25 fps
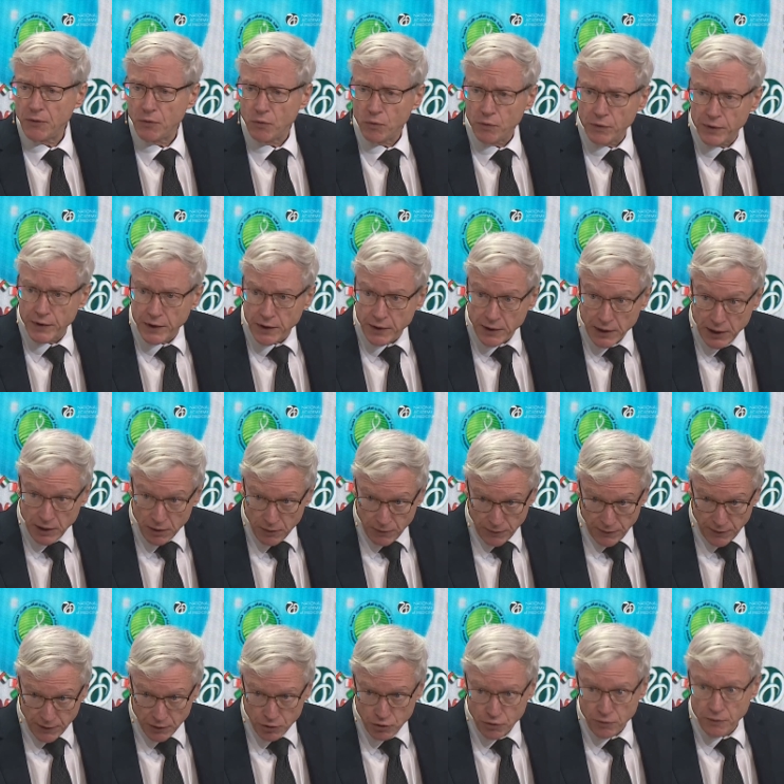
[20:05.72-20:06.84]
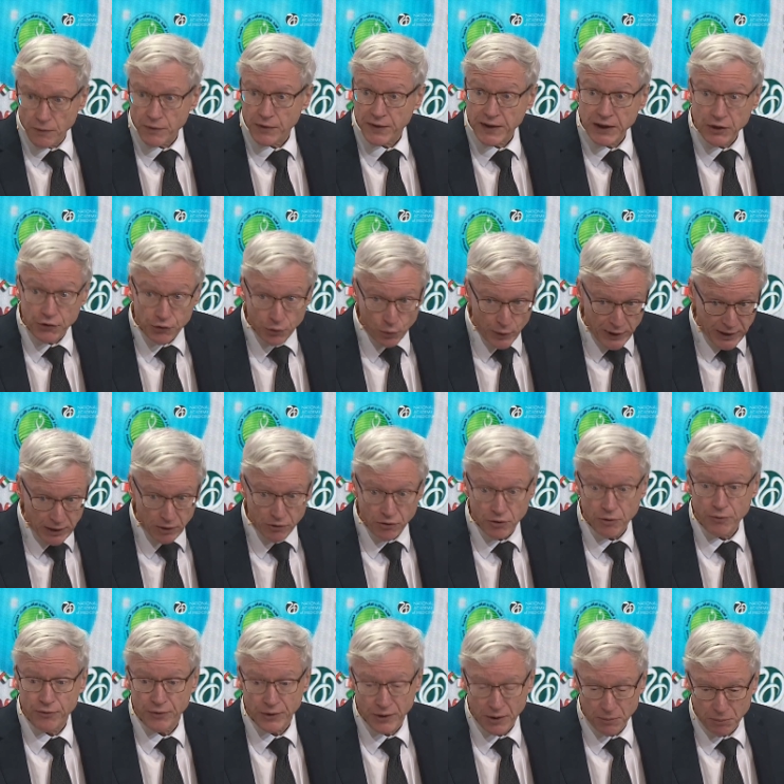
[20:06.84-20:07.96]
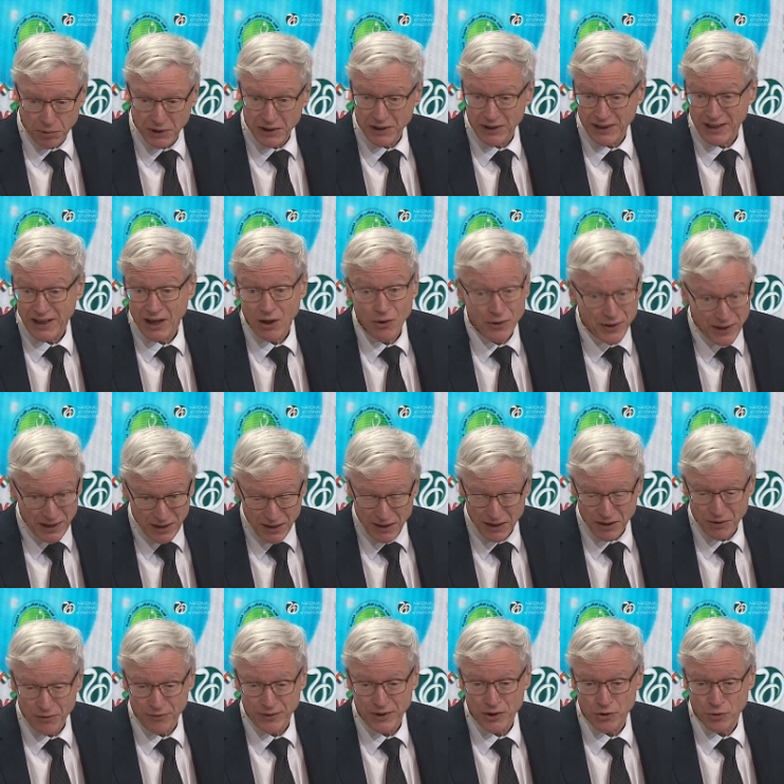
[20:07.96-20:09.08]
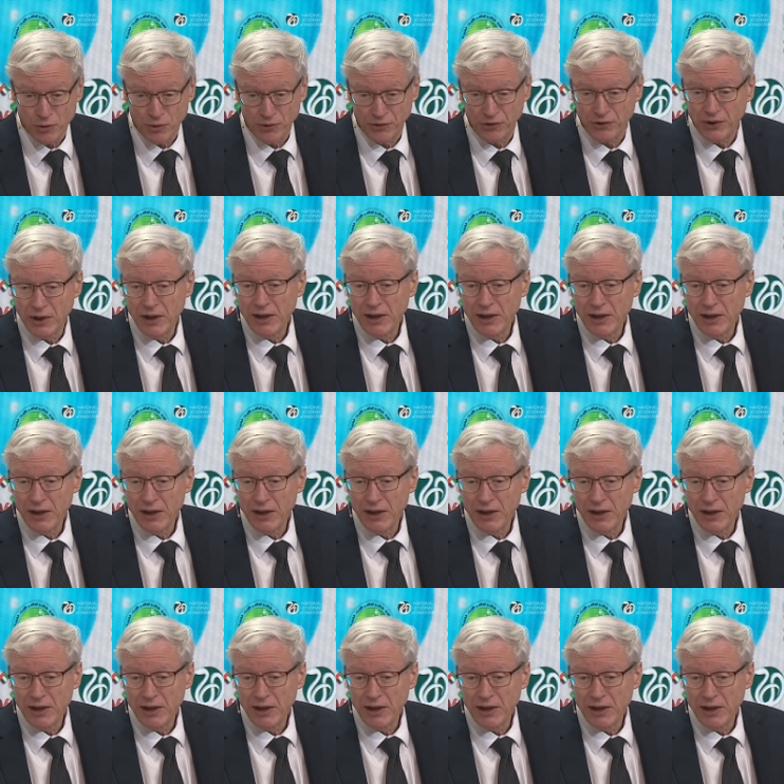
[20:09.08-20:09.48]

The things that we can do for completely healthy individuals